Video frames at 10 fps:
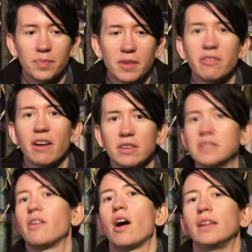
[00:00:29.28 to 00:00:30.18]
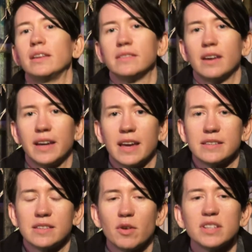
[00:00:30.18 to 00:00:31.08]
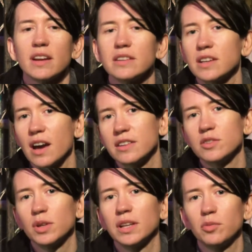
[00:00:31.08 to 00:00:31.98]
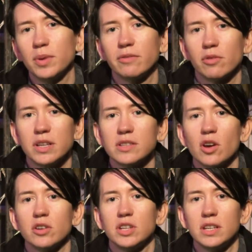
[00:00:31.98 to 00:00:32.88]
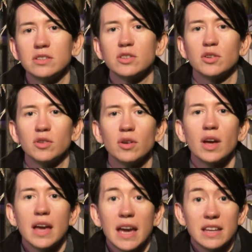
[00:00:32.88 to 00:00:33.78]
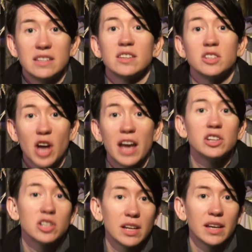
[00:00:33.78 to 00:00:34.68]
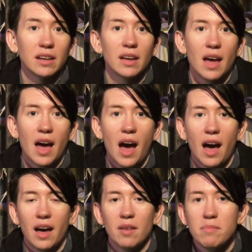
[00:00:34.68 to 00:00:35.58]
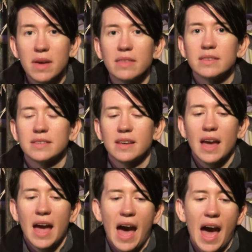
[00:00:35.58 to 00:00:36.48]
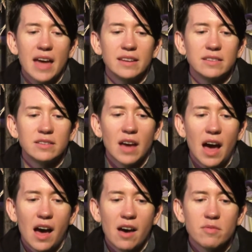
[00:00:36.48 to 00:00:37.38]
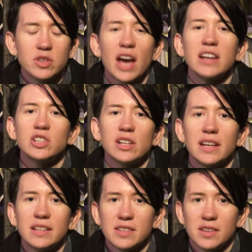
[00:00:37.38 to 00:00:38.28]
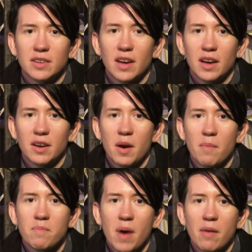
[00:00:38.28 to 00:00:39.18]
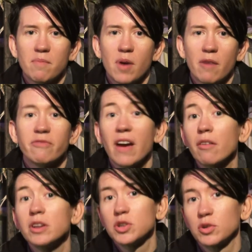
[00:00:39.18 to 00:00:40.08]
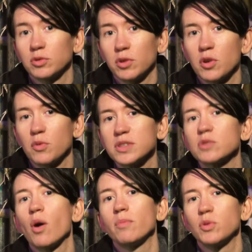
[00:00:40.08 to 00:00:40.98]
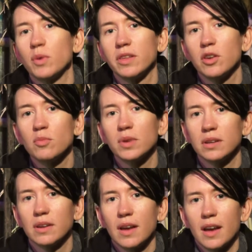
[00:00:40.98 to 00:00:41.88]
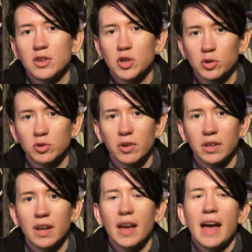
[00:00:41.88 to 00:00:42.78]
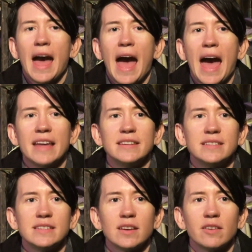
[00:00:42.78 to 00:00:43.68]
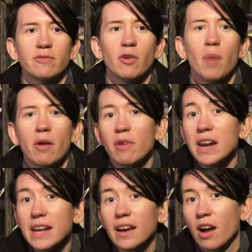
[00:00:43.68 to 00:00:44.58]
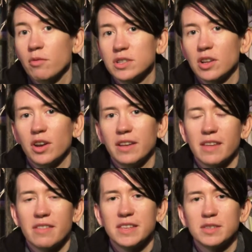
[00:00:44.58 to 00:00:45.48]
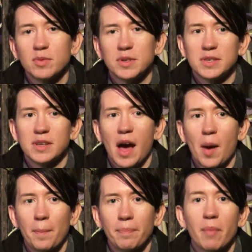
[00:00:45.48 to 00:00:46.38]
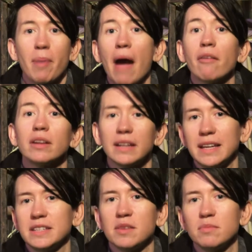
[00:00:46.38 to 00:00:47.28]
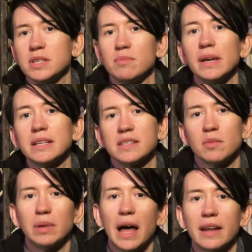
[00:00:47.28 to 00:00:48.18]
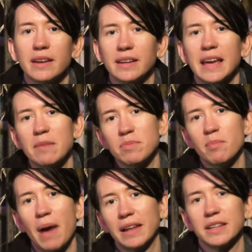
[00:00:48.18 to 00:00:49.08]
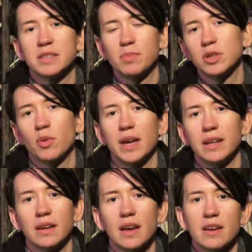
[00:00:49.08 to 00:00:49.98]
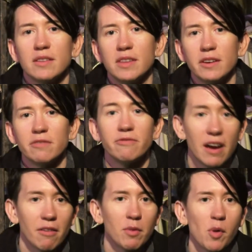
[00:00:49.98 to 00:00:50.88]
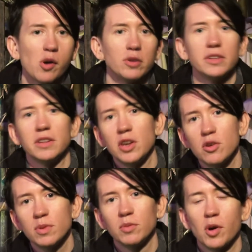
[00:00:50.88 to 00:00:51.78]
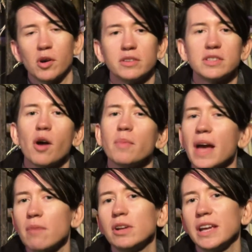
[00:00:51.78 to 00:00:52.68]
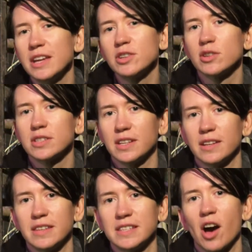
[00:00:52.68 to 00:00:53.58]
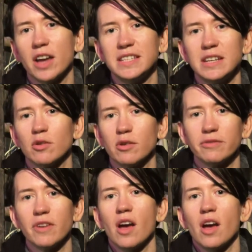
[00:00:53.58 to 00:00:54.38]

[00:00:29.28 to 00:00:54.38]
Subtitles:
the fairies of Ireland, I guess. So I started to kind of do a little bit of research into changeling myths. And changelings are fairy children who were swapped with human children. And from my reading, I was learning that this was apparently to mix the blood and keep the balance between the fairy world and the human world. So I became really interested in this idea